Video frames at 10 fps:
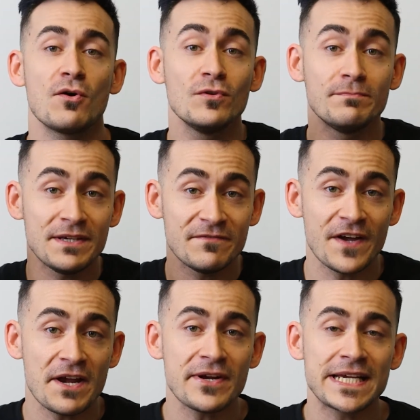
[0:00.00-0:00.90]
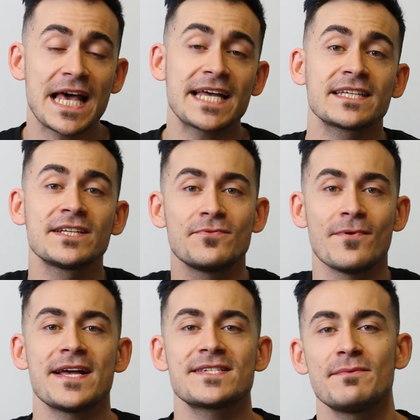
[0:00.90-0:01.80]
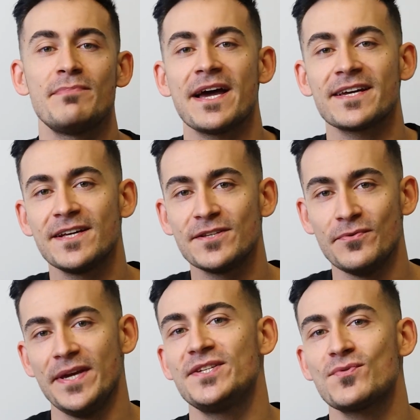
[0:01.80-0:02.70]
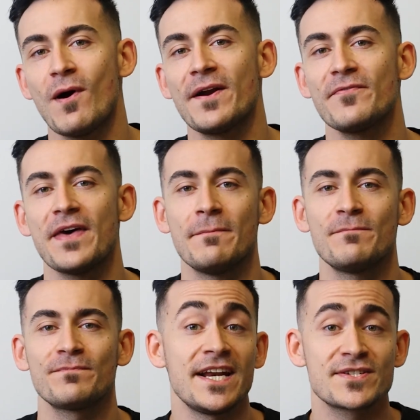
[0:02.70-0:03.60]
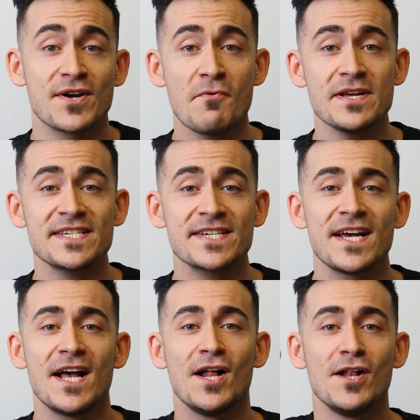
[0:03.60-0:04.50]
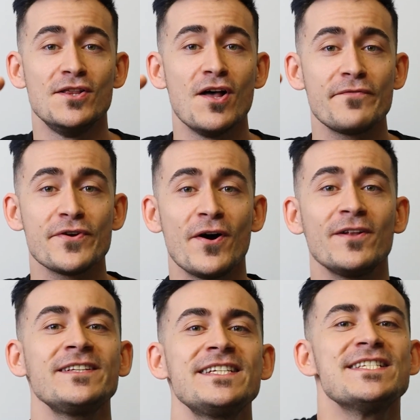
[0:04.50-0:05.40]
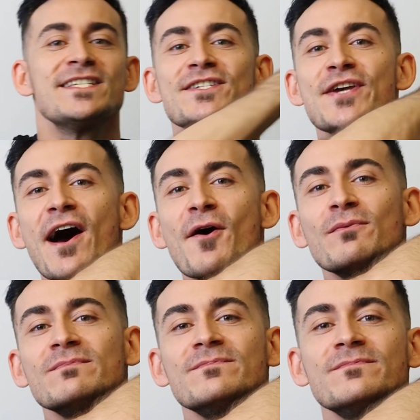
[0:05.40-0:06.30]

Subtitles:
I will be very glad to answer back to each one of them. And as always, love you all. Ciao!